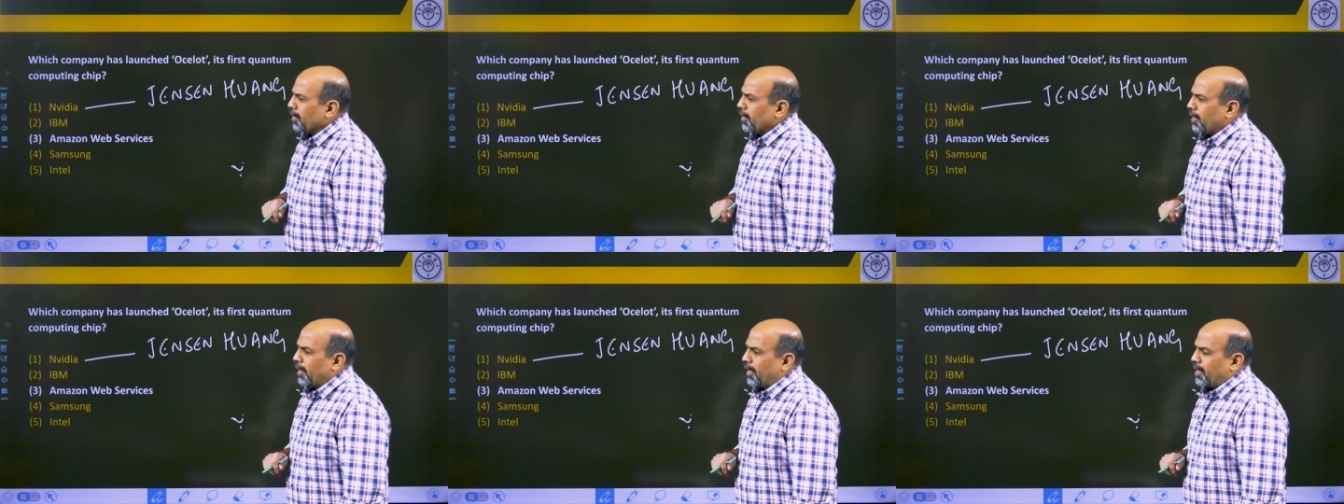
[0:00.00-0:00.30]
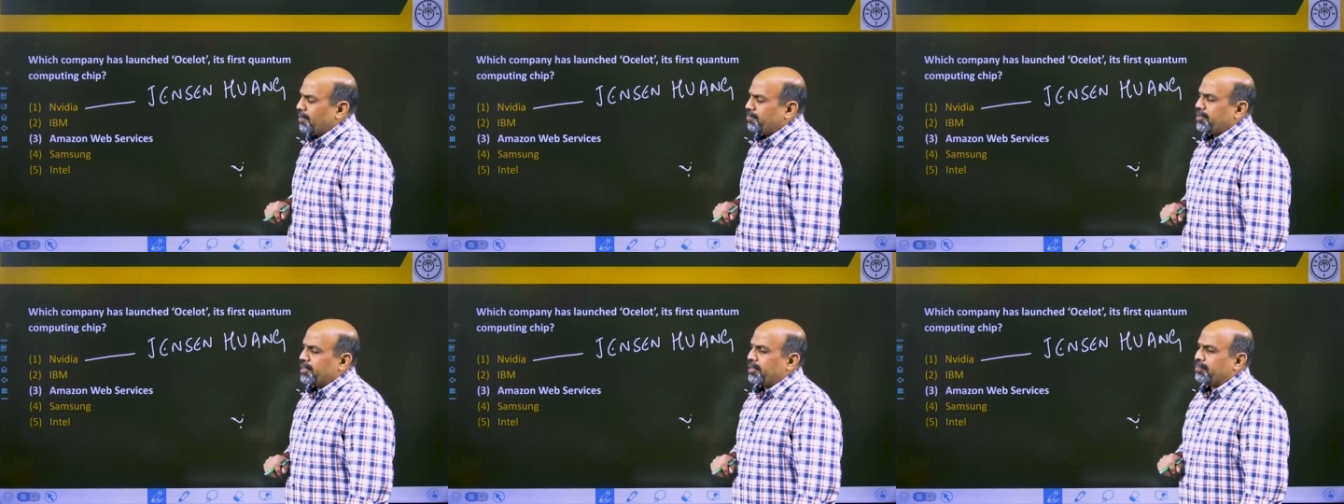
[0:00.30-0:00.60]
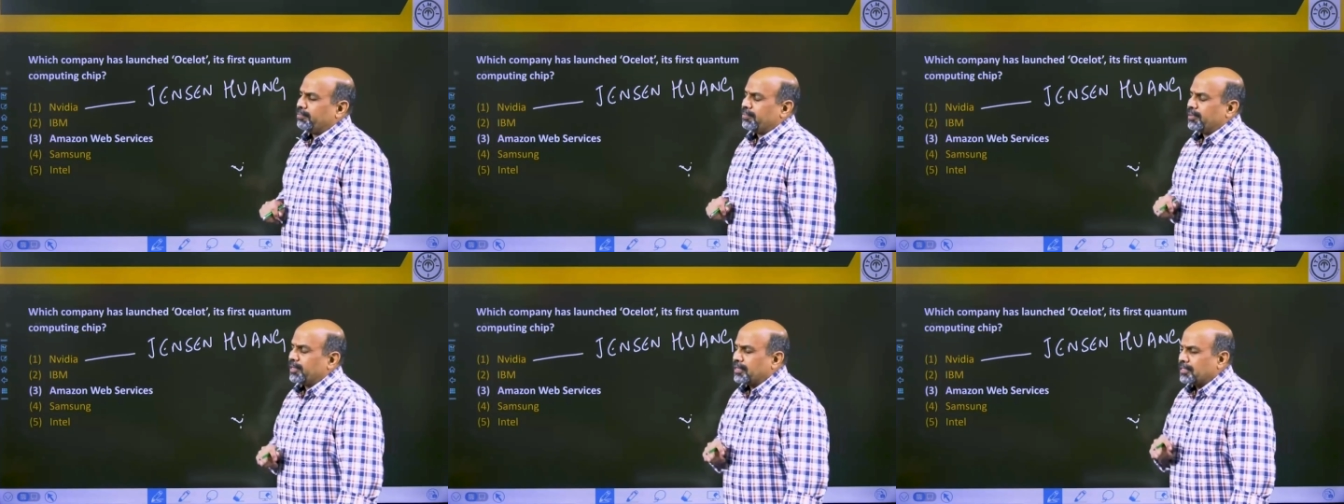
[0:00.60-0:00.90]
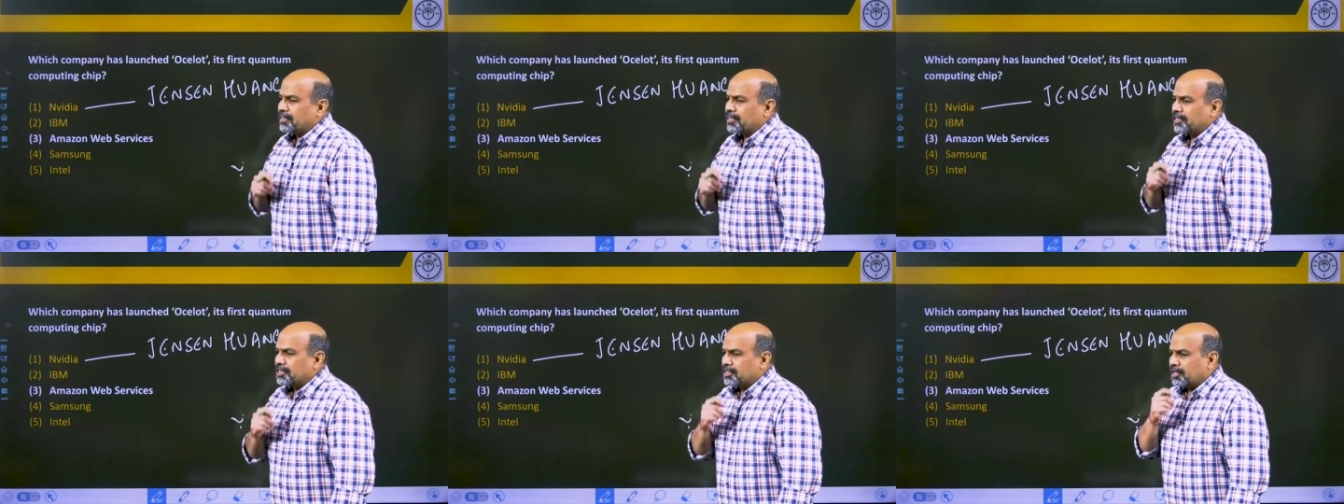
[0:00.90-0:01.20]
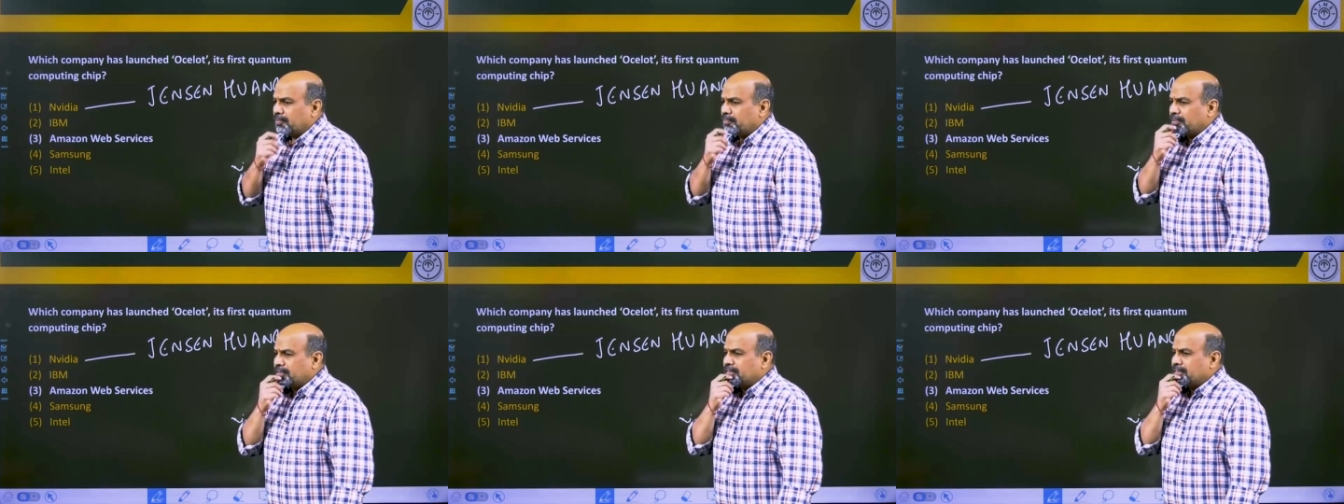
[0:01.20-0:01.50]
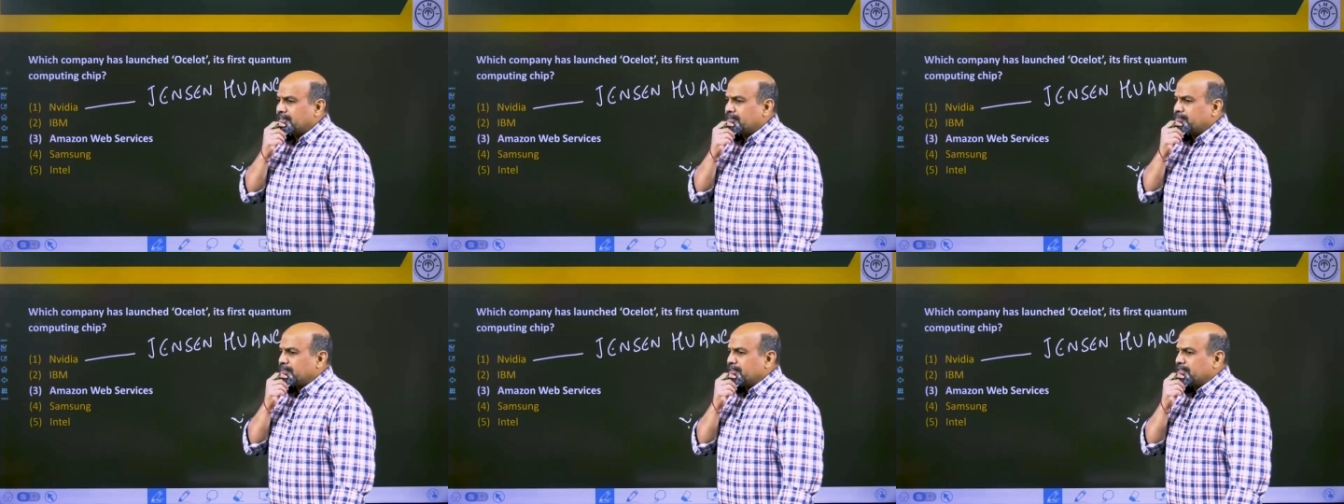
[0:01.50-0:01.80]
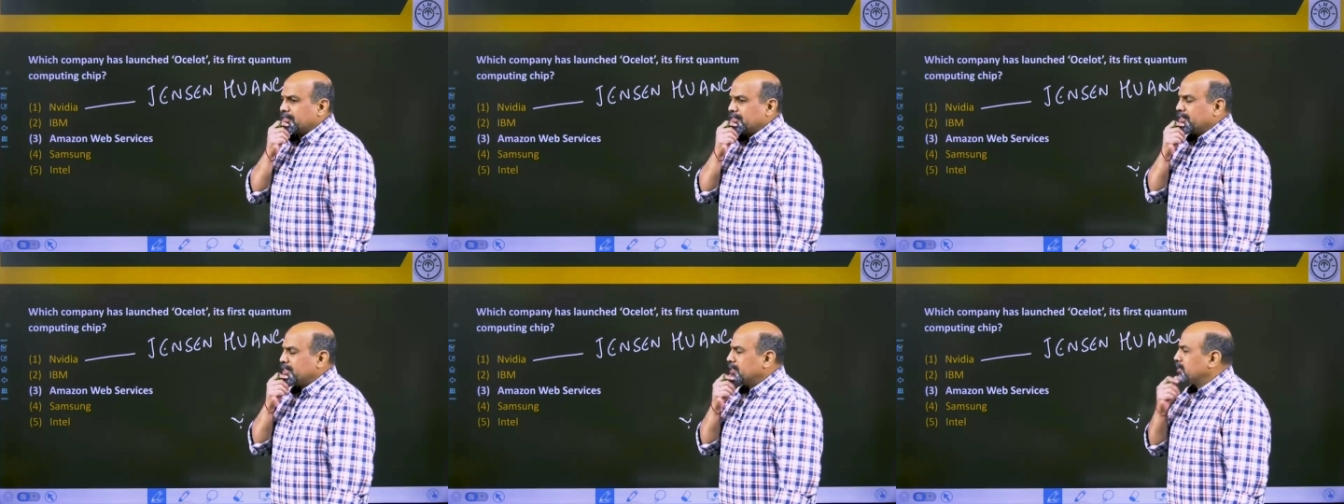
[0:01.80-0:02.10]
IBM International Business
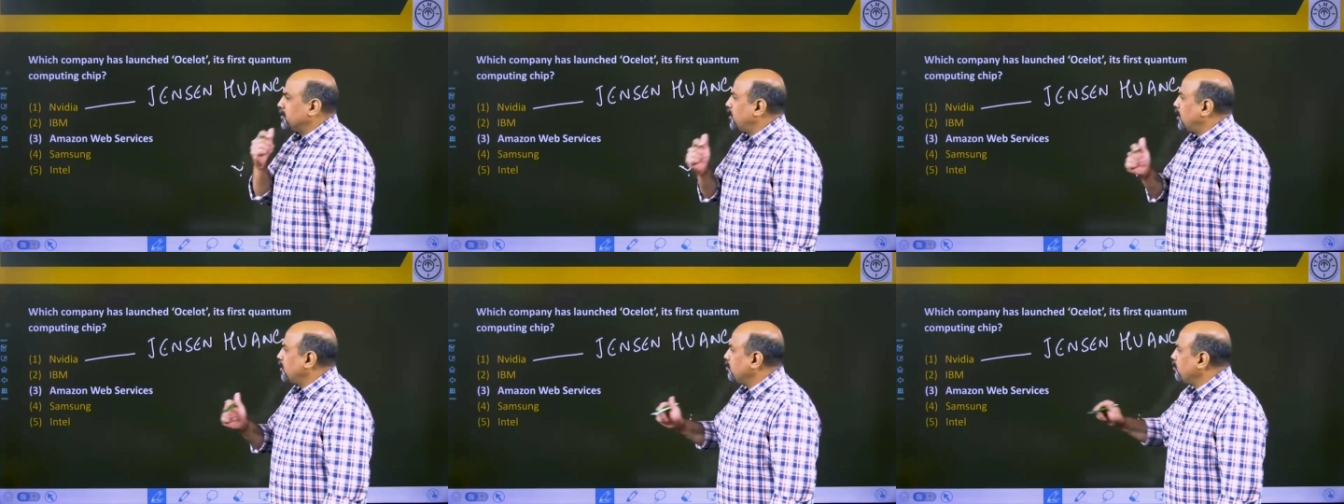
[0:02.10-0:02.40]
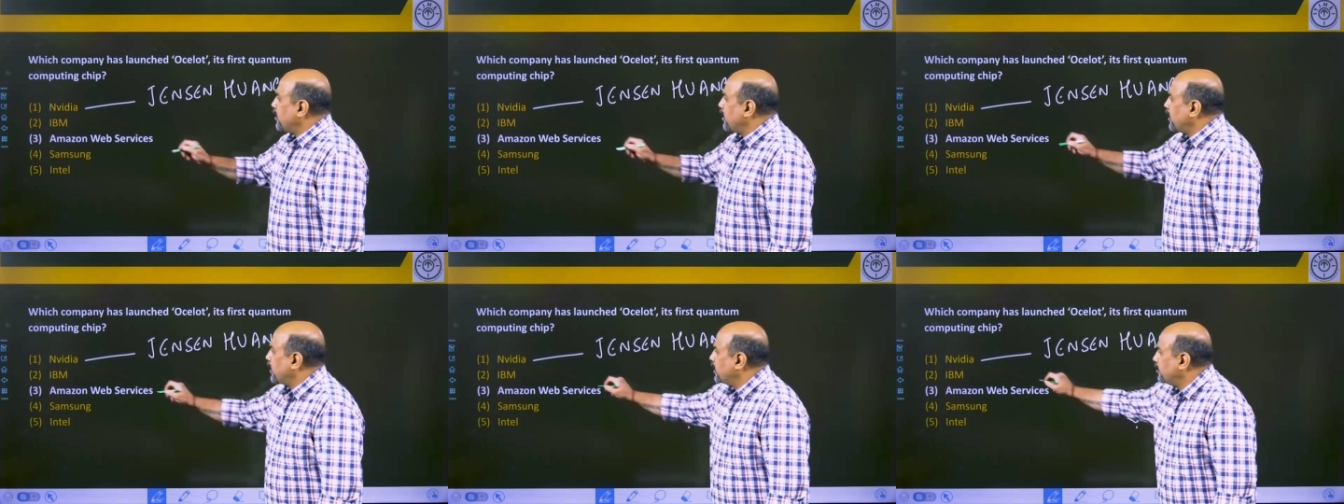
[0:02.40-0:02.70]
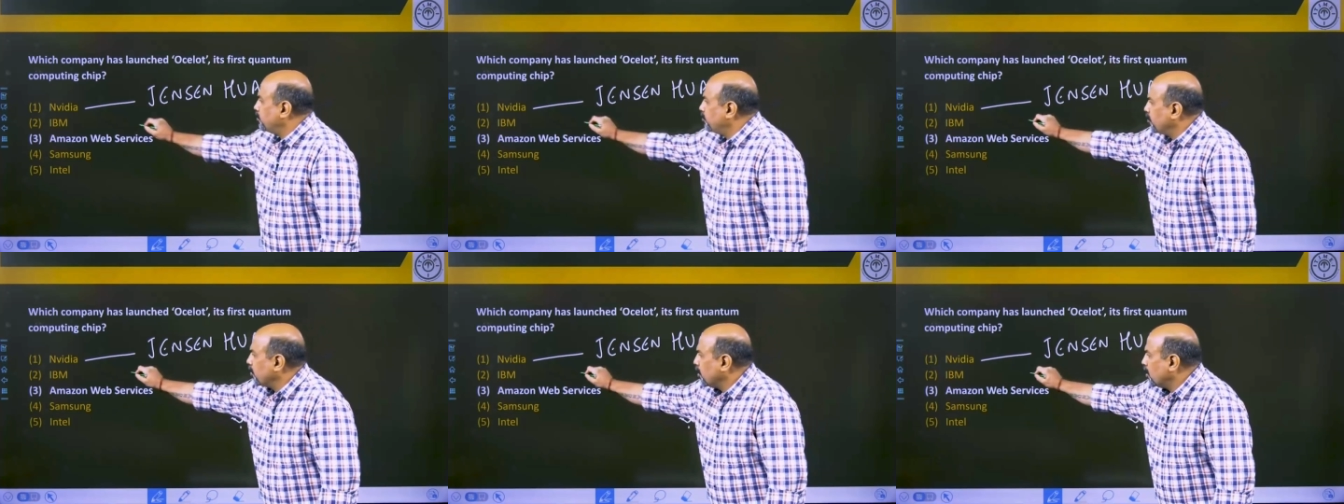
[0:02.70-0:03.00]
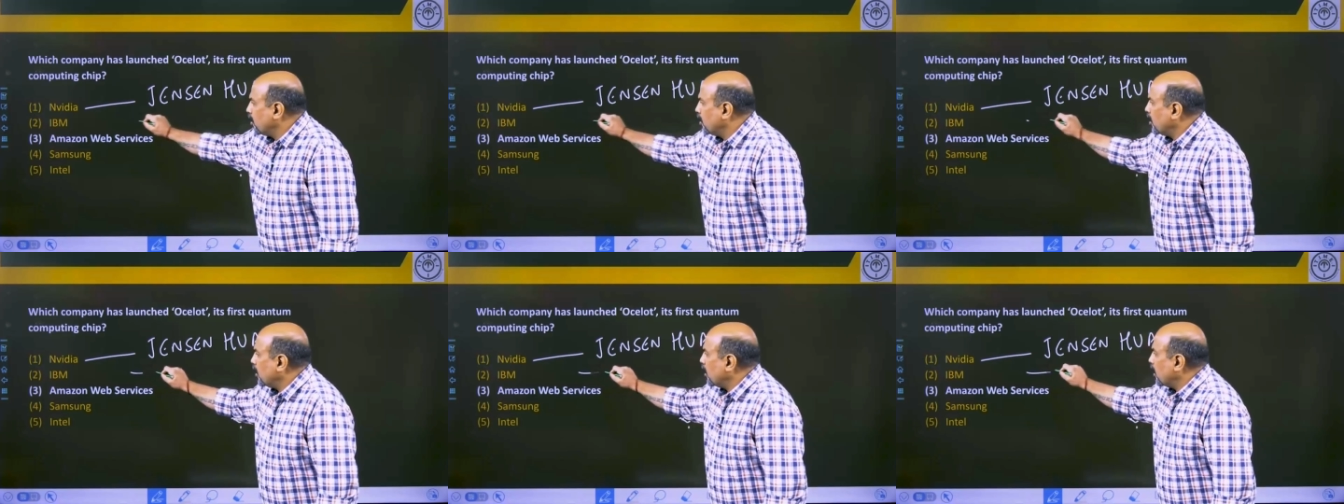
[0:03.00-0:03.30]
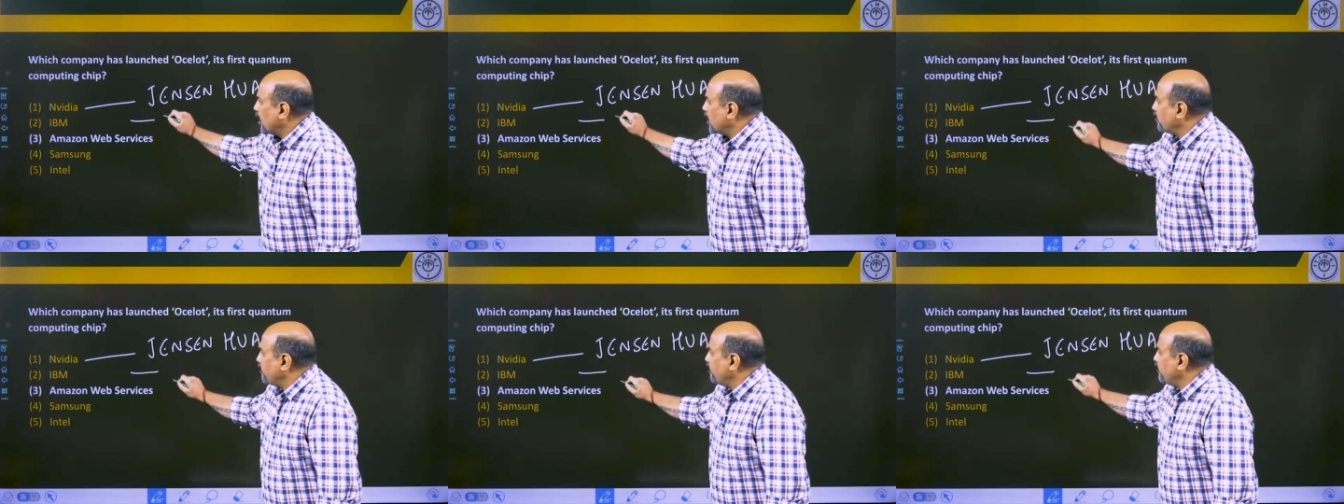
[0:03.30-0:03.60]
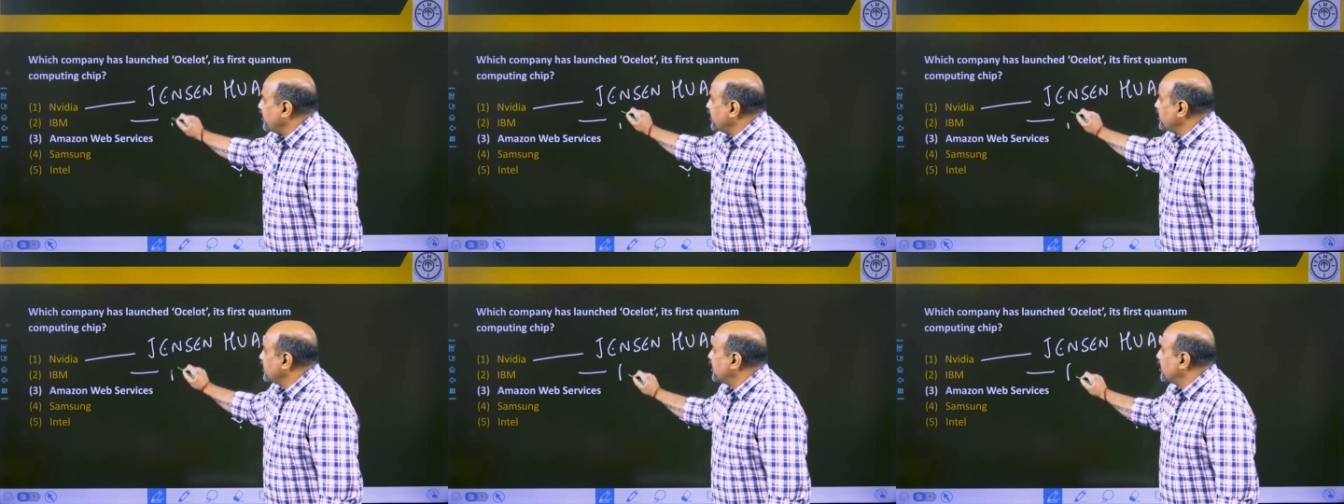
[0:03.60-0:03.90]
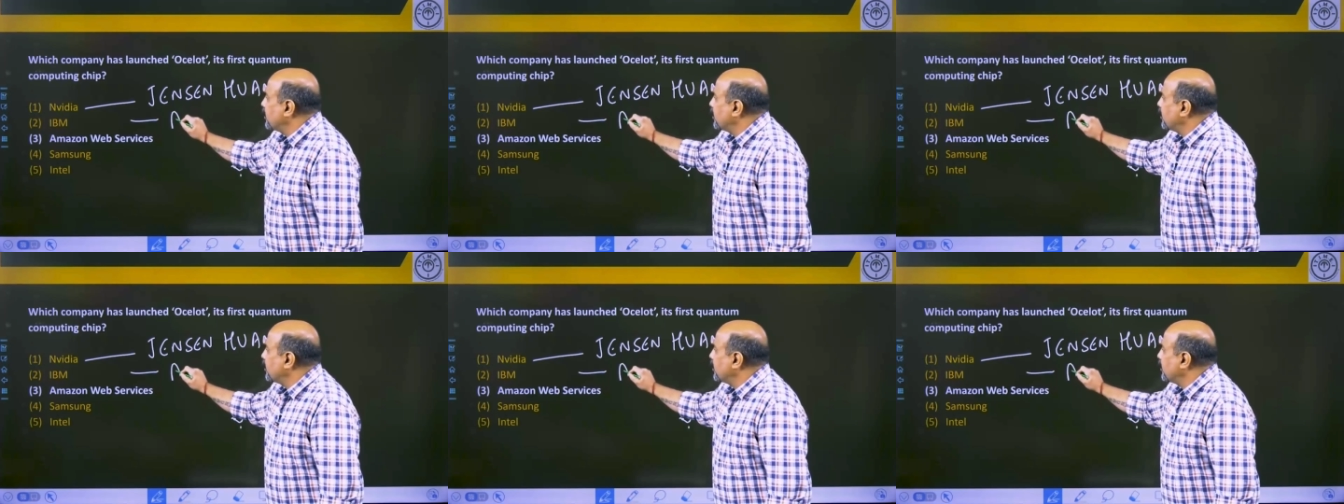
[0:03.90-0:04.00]
Machines is run by Arvind